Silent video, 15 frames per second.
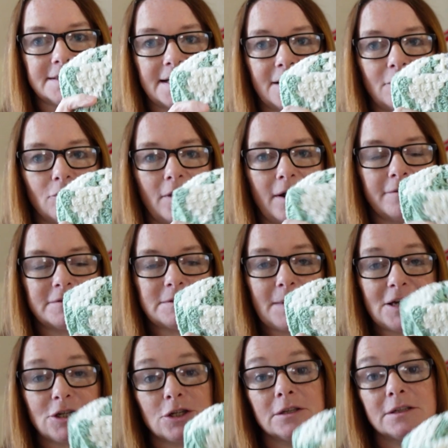Stylecraft
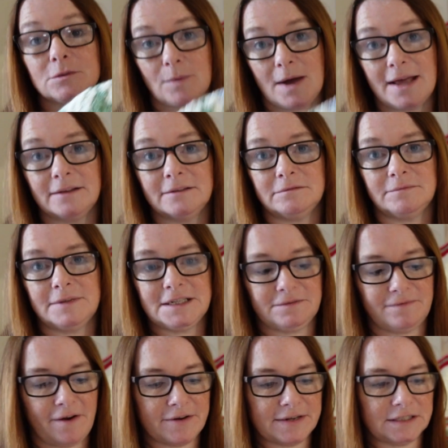Special as well. It's
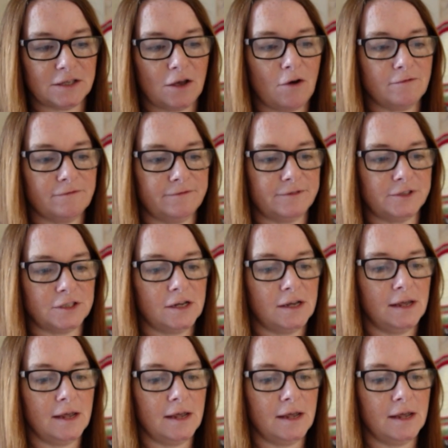very soft.